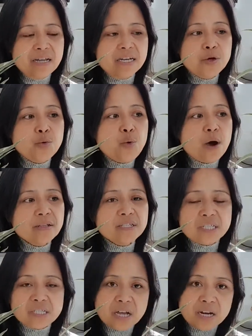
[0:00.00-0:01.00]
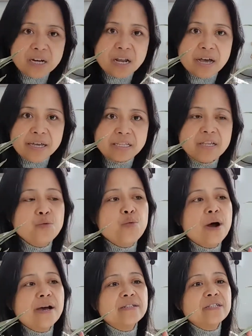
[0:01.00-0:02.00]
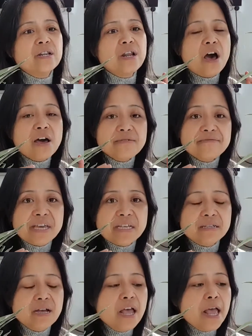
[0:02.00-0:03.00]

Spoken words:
They want sunlight, they want a lot of heat.